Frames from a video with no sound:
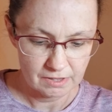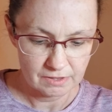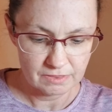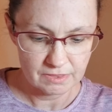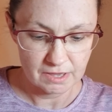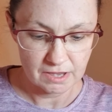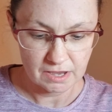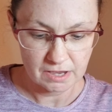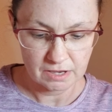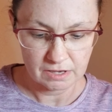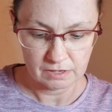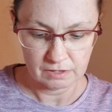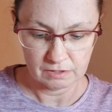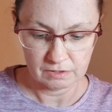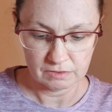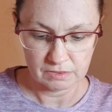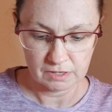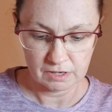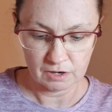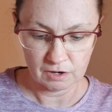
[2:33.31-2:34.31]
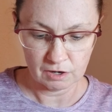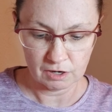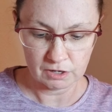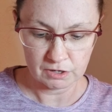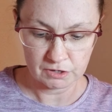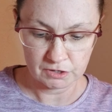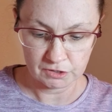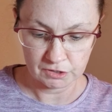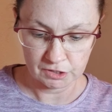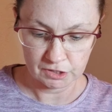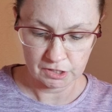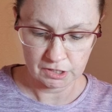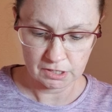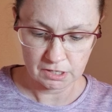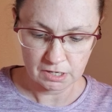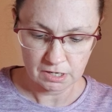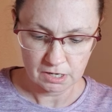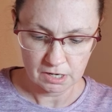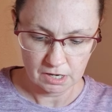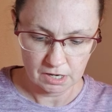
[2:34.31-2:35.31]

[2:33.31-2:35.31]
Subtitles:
they are good.